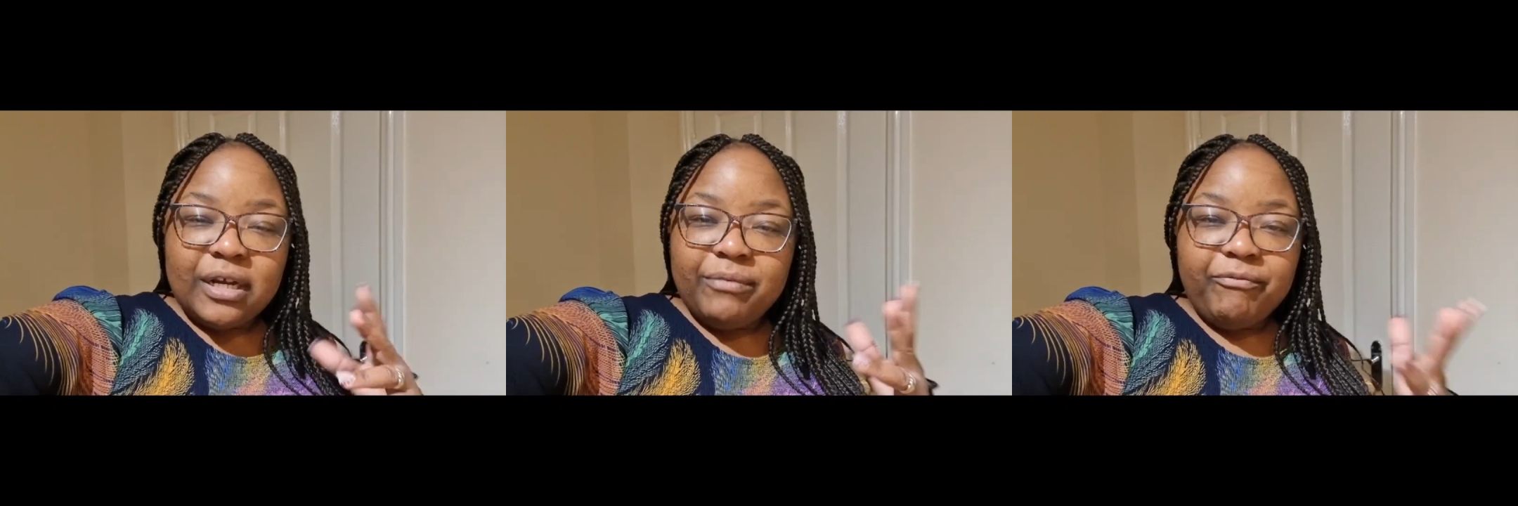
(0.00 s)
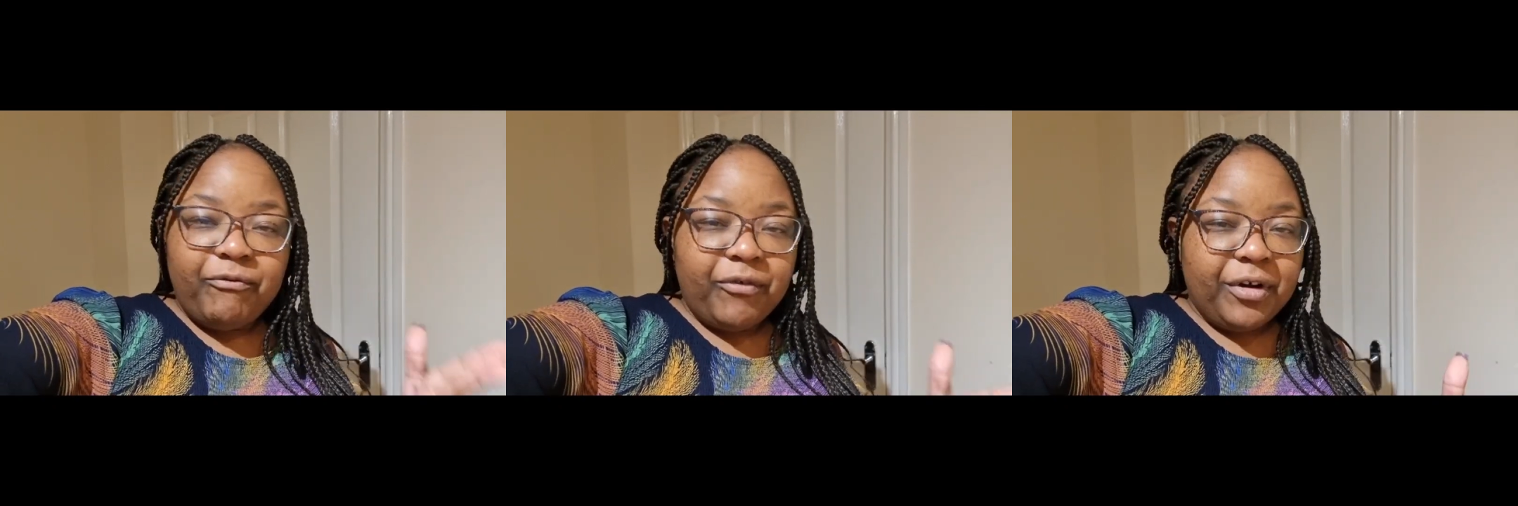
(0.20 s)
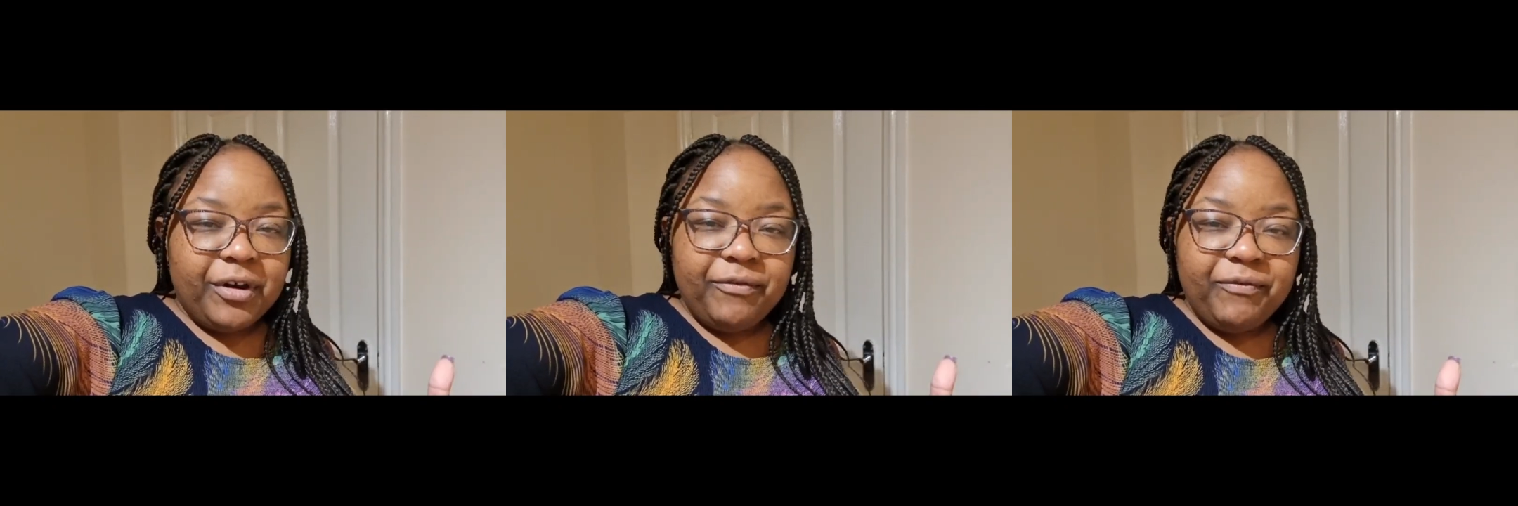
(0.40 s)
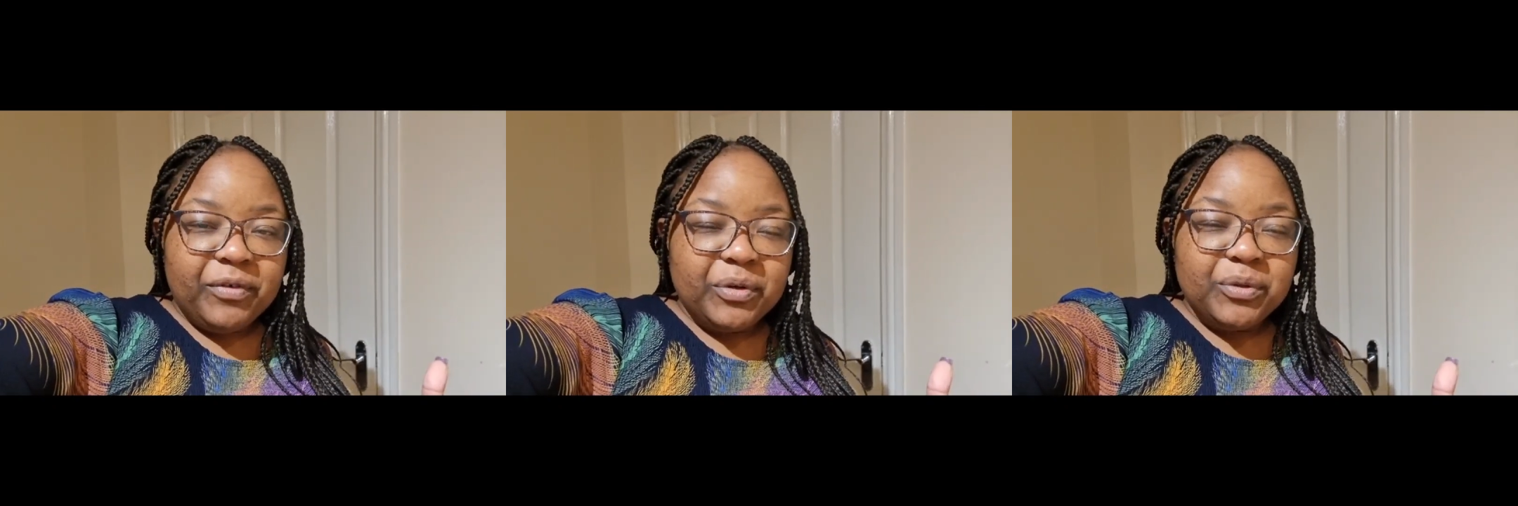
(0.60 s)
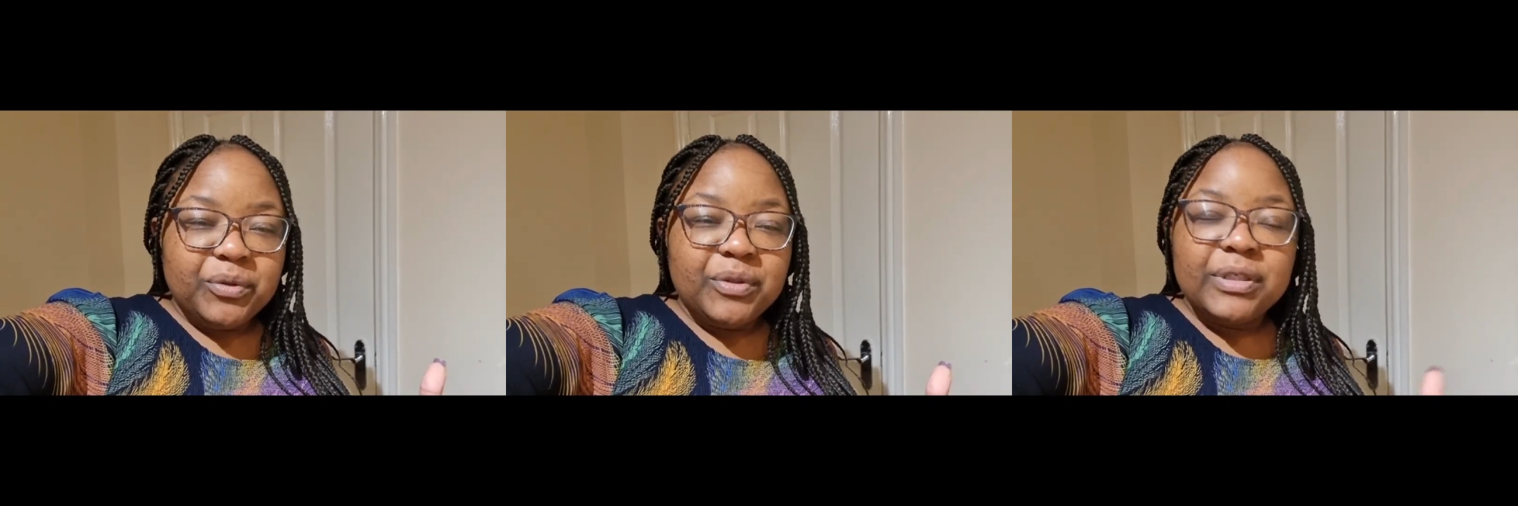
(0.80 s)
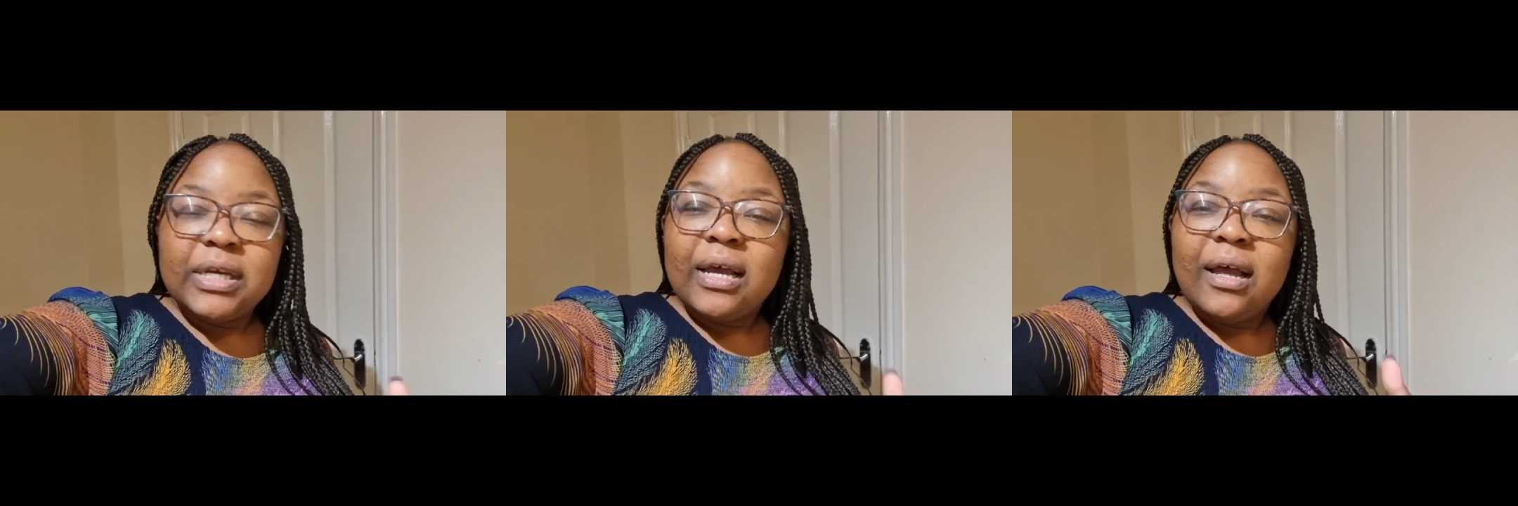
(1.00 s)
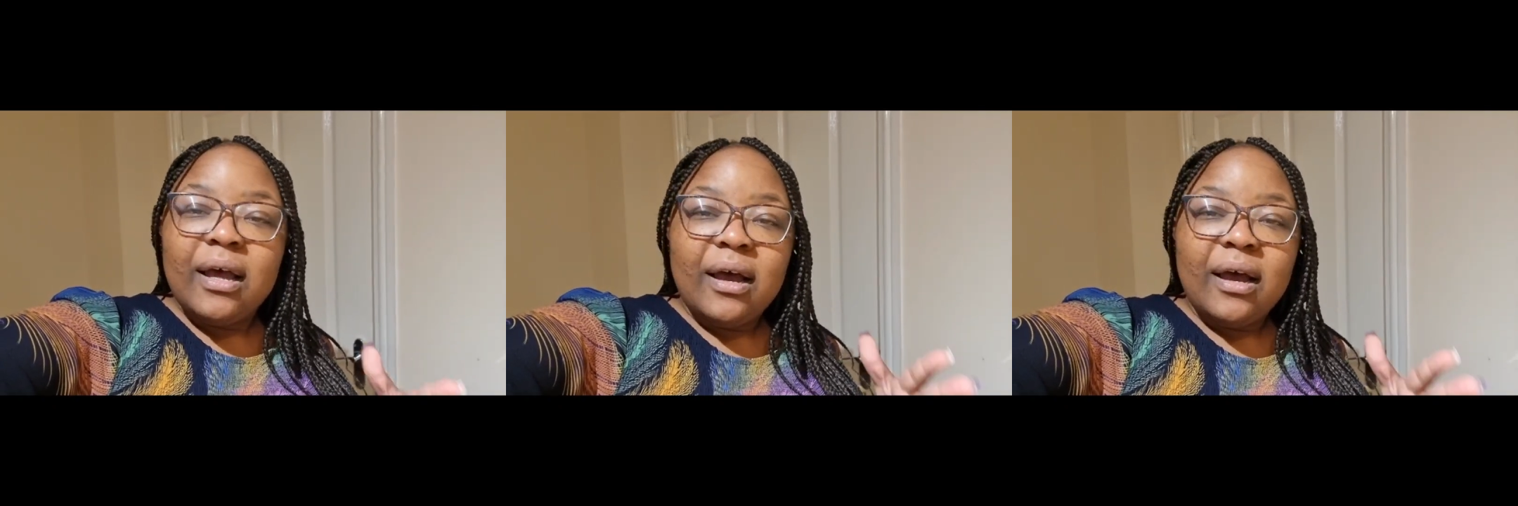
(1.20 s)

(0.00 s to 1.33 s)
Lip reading: and free foods.